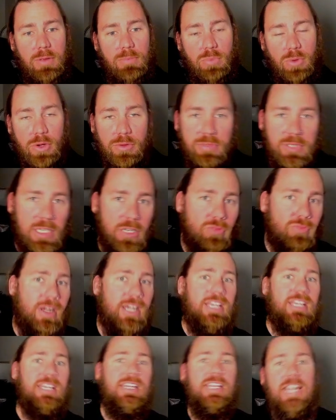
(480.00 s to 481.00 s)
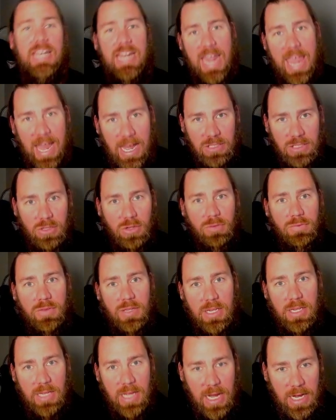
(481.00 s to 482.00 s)
Broomstick ready to get out of the
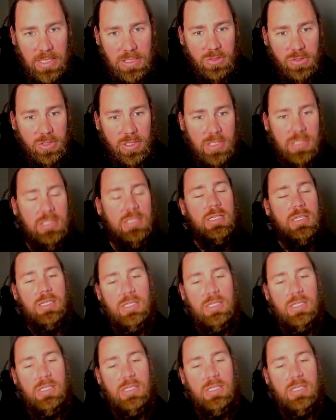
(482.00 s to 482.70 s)
Incarcerous.